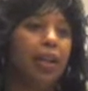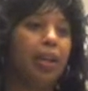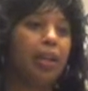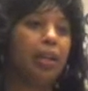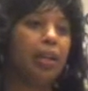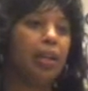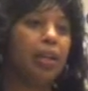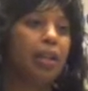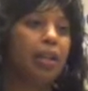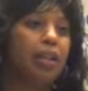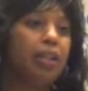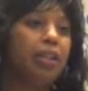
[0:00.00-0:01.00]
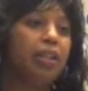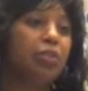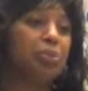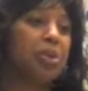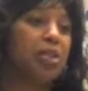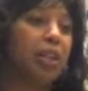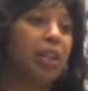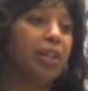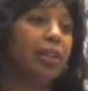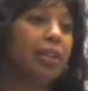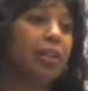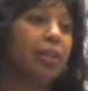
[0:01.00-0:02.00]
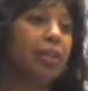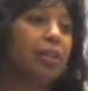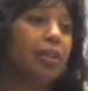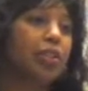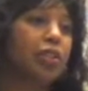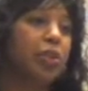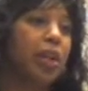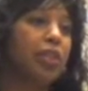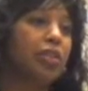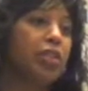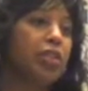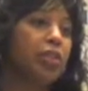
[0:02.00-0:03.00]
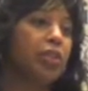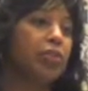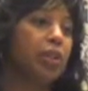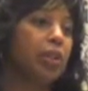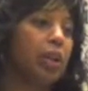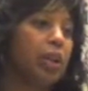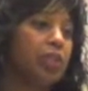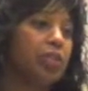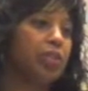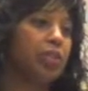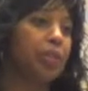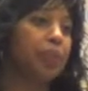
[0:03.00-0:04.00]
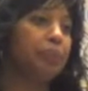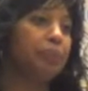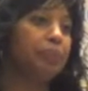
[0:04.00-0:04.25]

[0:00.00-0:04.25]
in this particular transition for us,